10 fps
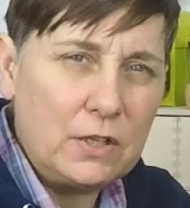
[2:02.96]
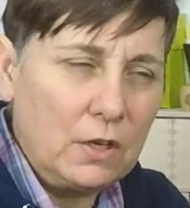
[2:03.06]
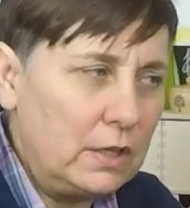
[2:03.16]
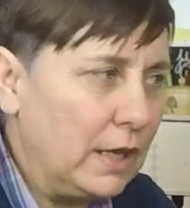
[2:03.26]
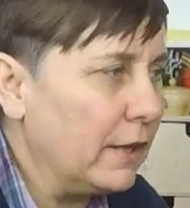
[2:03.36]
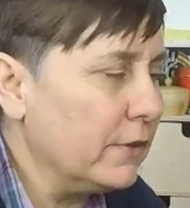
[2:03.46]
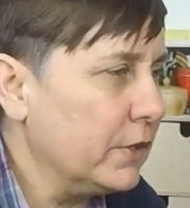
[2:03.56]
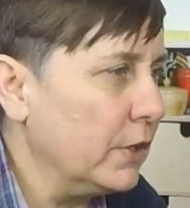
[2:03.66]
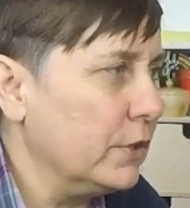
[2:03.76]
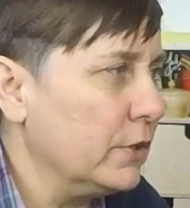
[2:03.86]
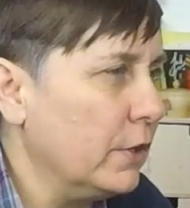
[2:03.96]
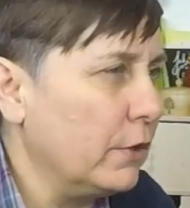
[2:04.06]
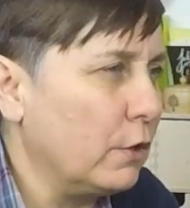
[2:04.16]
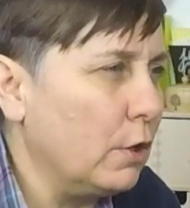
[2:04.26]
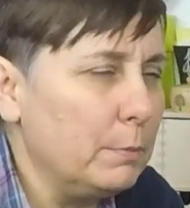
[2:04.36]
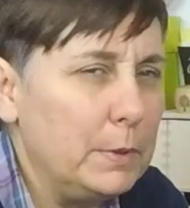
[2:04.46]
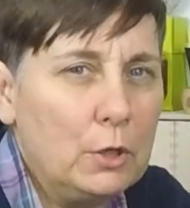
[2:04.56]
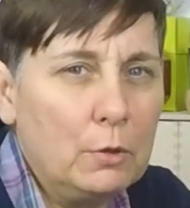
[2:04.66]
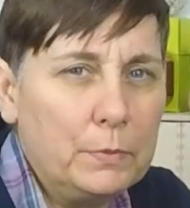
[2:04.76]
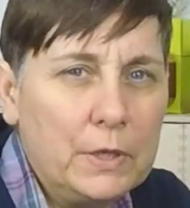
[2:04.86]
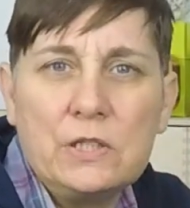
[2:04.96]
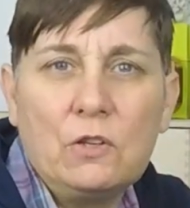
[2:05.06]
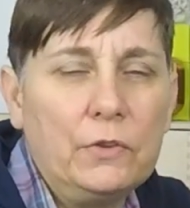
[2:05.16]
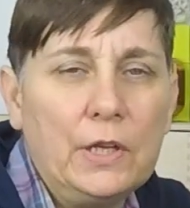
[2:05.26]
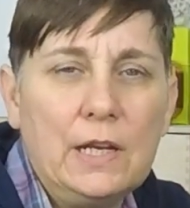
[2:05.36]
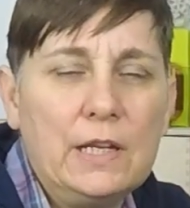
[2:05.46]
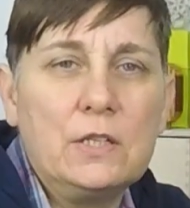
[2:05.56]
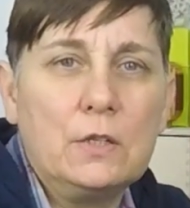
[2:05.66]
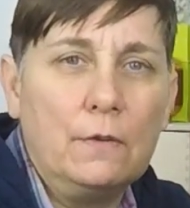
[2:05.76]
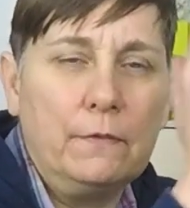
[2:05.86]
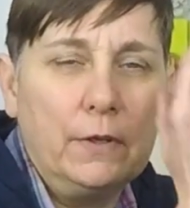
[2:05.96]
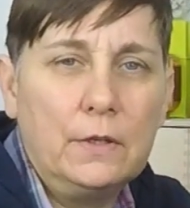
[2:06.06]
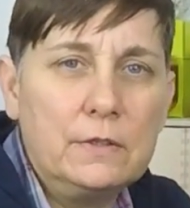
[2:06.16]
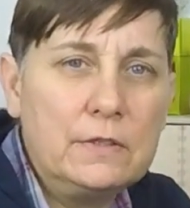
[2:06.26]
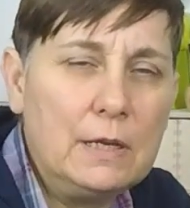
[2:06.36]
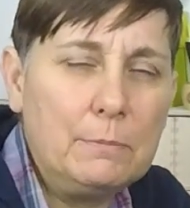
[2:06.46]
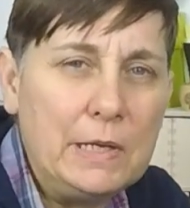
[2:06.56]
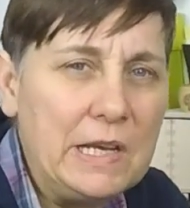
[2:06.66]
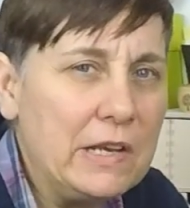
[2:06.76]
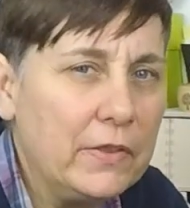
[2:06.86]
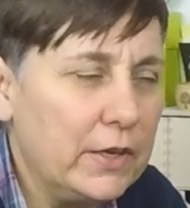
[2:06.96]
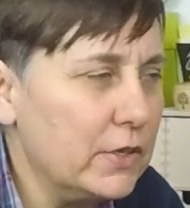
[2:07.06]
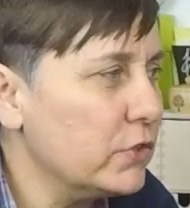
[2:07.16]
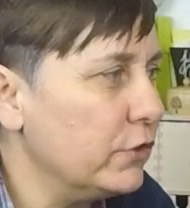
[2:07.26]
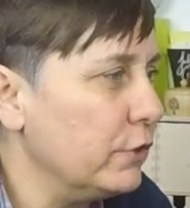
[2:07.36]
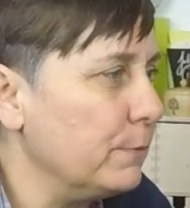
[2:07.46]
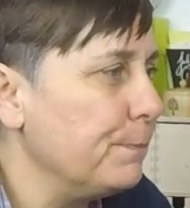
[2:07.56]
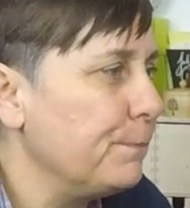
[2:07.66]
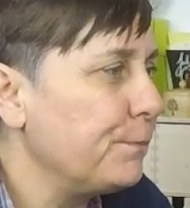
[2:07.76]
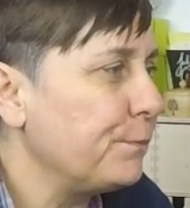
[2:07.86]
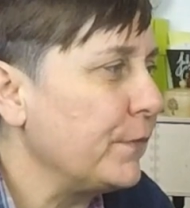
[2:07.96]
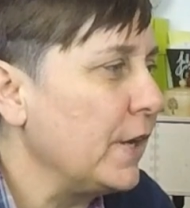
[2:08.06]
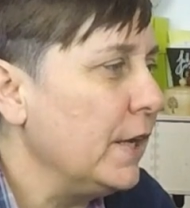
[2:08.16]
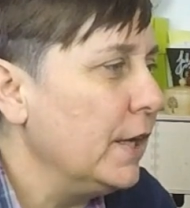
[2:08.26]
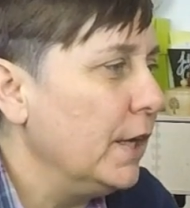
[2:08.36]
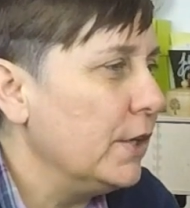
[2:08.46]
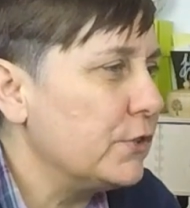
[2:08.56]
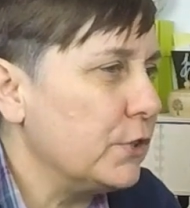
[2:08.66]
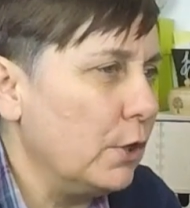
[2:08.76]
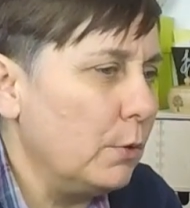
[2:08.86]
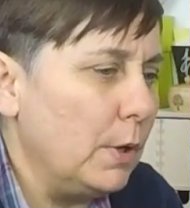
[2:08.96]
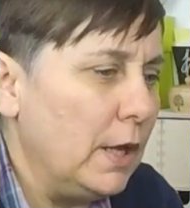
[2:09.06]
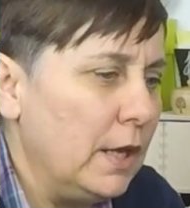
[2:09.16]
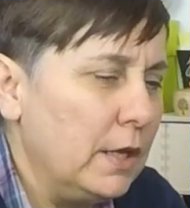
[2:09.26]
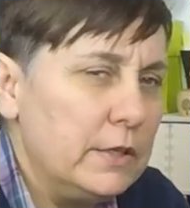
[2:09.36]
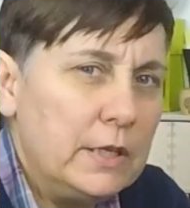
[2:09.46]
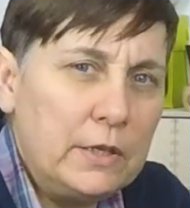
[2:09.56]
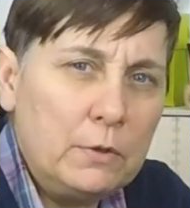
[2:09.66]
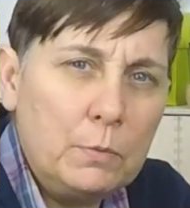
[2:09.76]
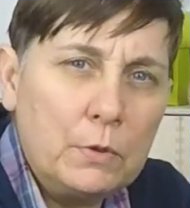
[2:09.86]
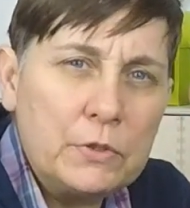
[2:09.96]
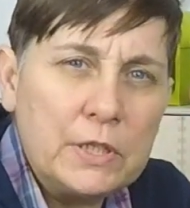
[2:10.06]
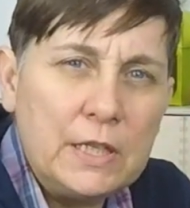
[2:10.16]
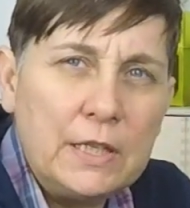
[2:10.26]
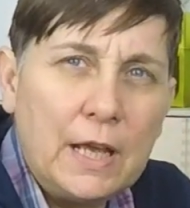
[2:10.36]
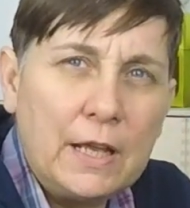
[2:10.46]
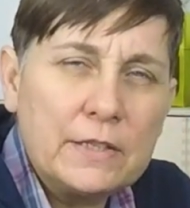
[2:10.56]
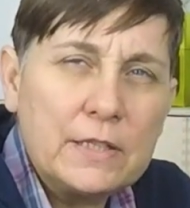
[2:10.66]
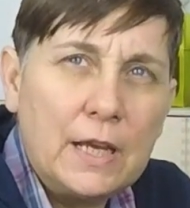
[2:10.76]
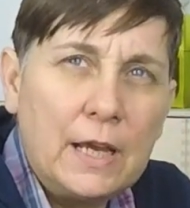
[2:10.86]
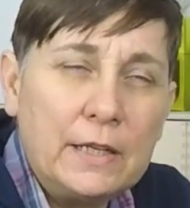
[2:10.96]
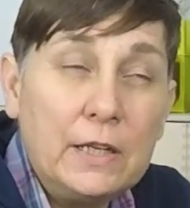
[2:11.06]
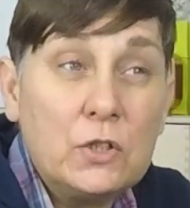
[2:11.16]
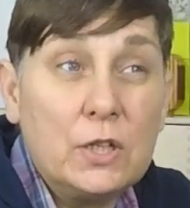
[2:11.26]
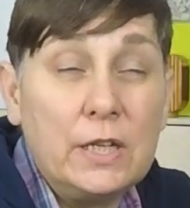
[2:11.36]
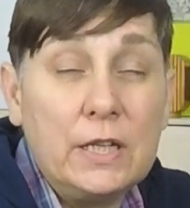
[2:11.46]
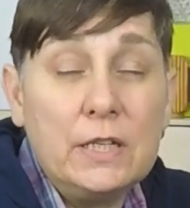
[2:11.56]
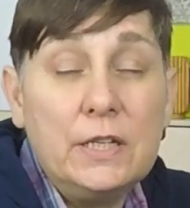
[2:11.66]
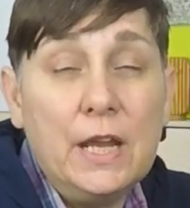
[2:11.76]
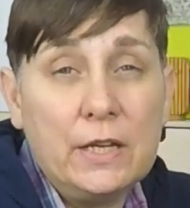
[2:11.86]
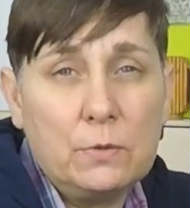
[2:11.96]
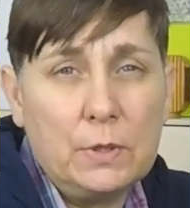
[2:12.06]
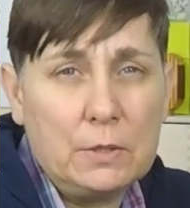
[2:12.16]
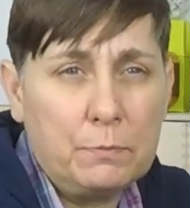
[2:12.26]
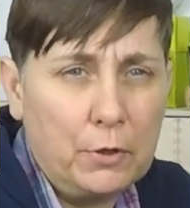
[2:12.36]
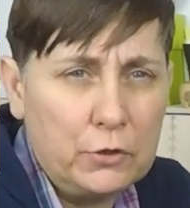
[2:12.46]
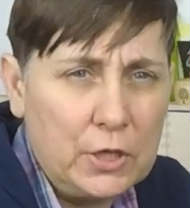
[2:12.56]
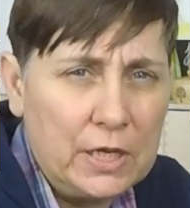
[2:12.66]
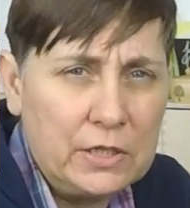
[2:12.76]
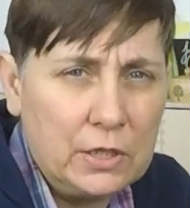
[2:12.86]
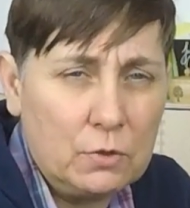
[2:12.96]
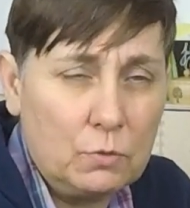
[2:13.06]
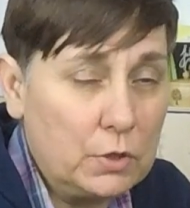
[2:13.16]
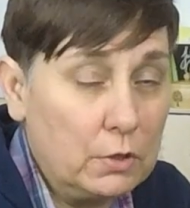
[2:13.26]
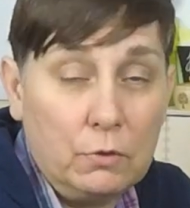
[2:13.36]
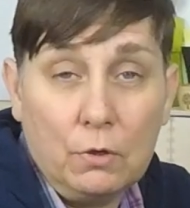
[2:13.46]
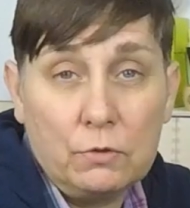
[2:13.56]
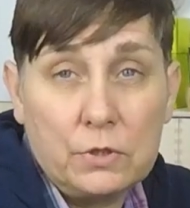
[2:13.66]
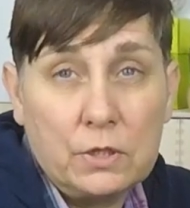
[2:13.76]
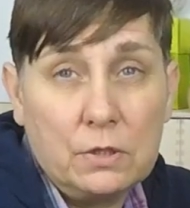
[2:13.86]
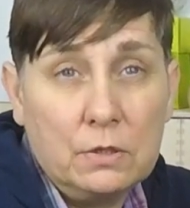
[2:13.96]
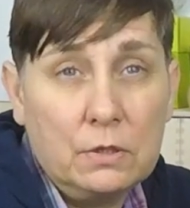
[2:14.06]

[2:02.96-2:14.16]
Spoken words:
like that are coming up, that's on the list of 10 million things to do. So yeah, you will see that. And actually next week's project is also not